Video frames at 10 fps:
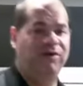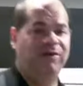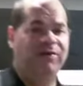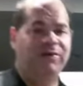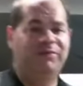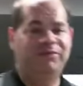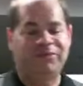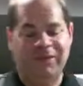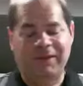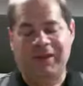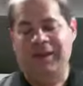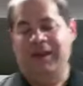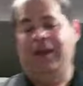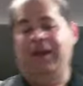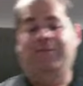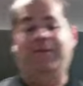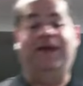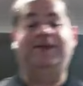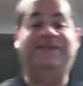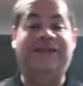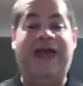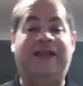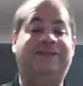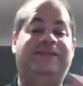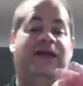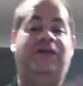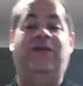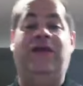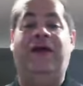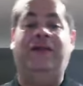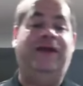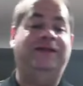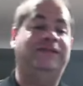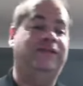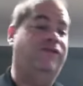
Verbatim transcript: forward because that is the underlying lesson.